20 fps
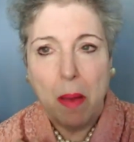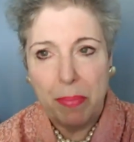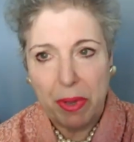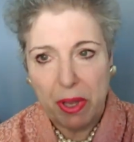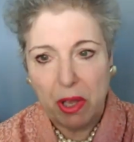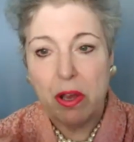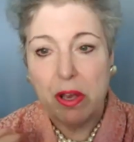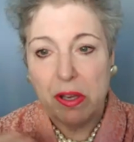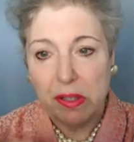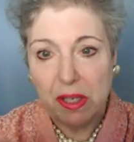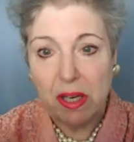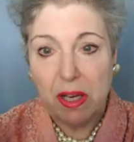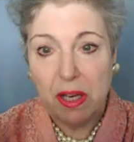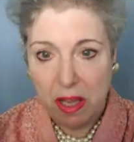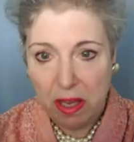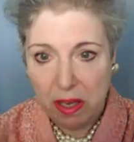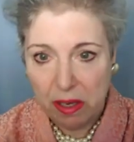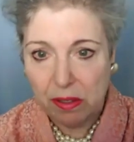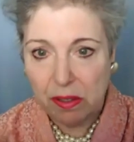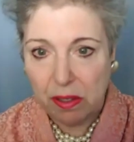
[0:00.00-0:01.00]
because
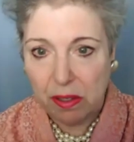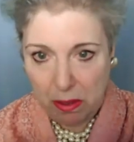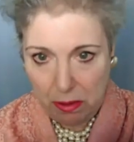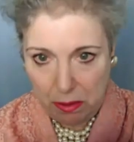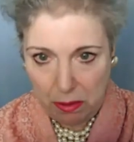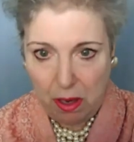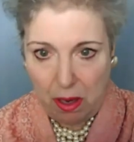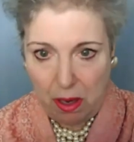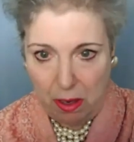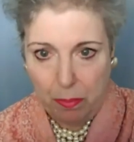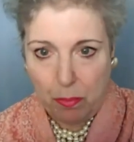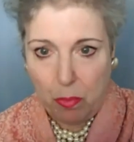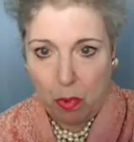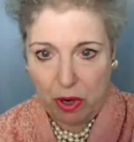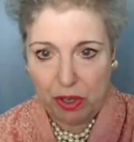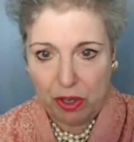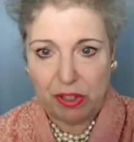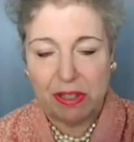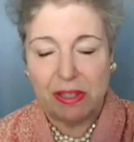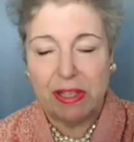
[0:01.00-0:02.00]
it is a, a,
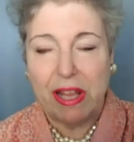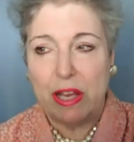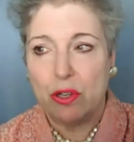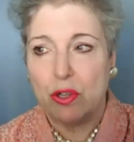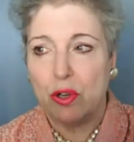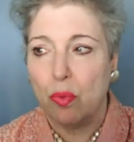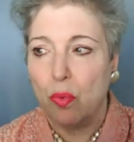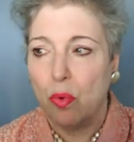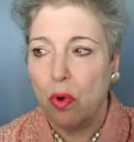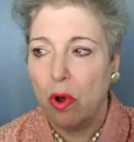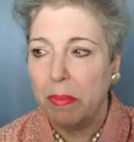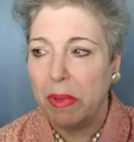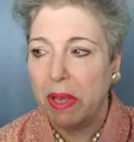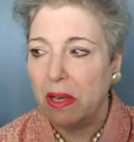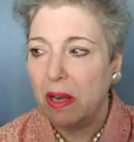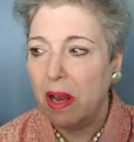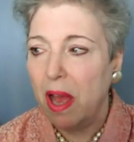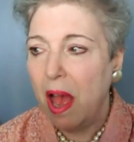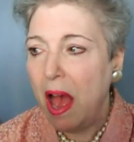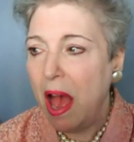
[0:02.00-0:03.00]
more slender
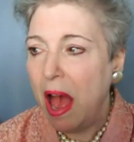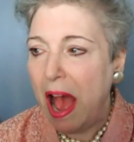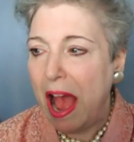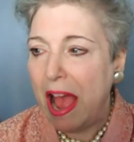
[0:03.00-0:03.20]
woman,